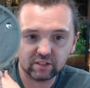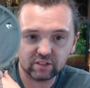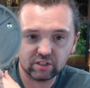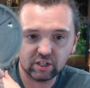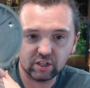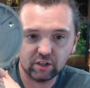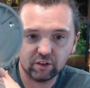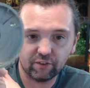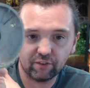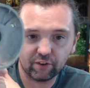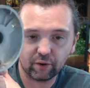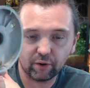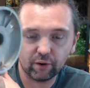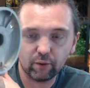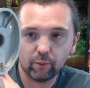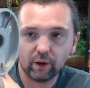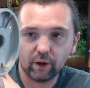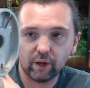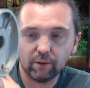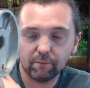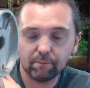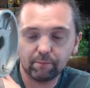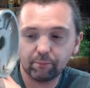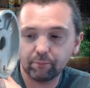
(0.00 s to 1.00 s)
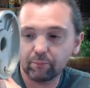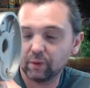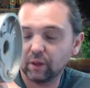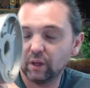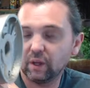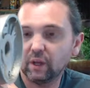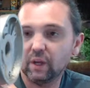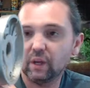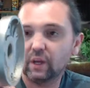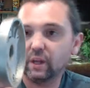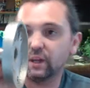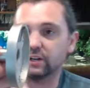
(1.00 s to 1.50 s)
steel very well.
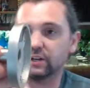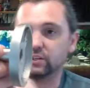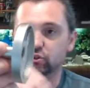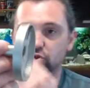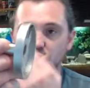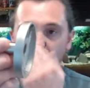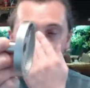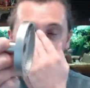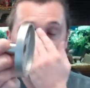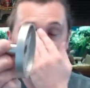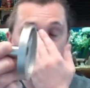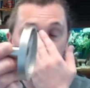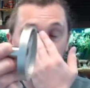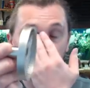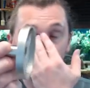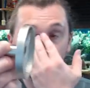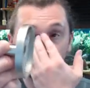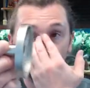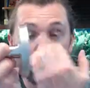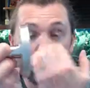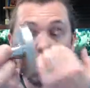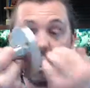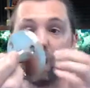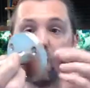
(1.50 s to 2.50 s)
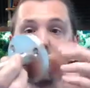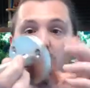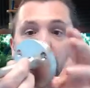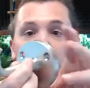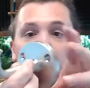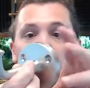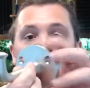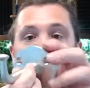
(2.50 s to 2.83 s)
Extremely strong,